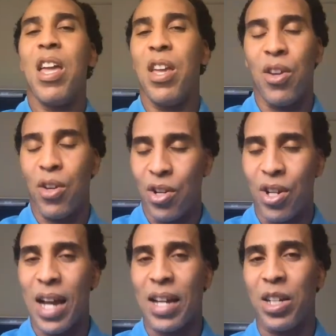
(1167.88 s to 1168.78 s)
You're
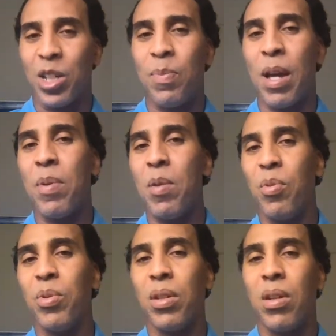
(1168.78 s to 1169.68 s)
not going to expect
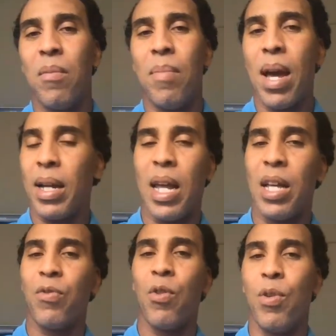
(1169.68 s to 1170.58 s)
people to come back and
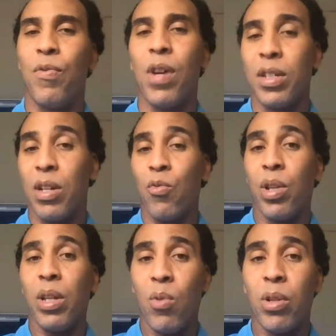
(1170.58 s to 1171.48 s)
ask for a refund because they
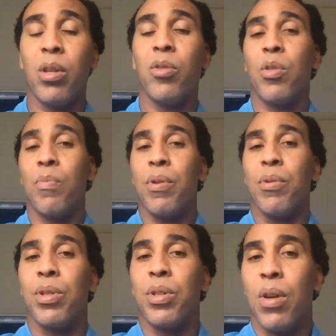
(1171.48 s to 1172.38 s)
really want those
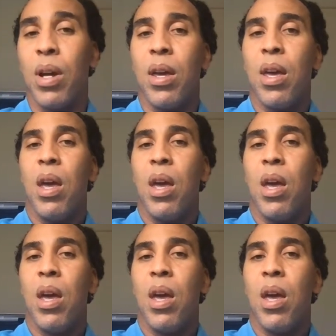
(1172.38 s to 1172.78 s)
computers, right?